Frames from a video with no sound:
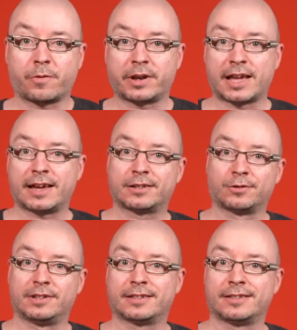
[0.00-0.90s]
right, guys, so
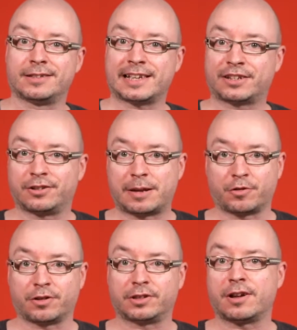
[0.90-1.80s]
this is the section I'm
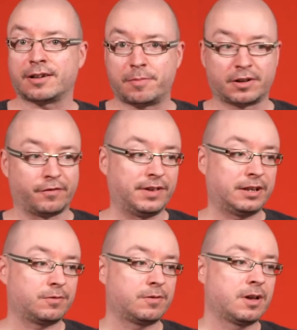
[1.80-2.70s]
gonna talk about the
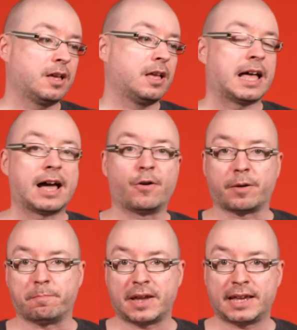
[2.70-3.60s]
video, how I
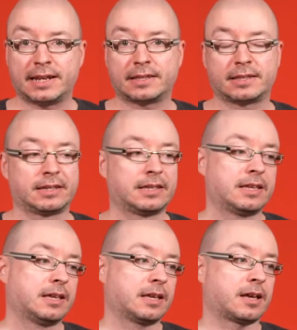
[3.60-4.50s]
made it
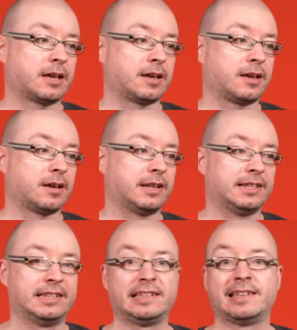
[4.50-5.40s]
in
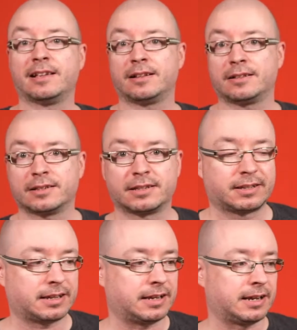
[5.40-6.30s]
details,
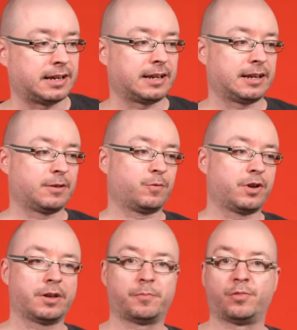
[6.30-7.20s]
and we're
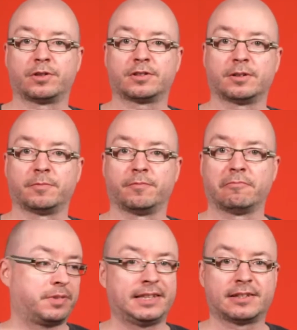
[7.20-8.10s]
gonna put some
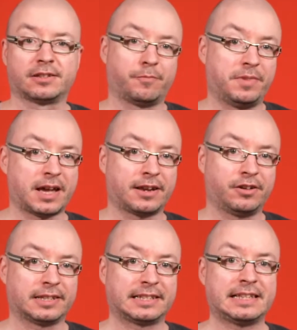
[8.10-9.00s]
pieces of behind the
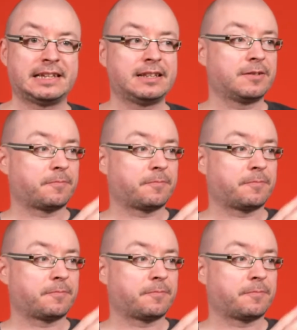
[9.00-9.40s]
scene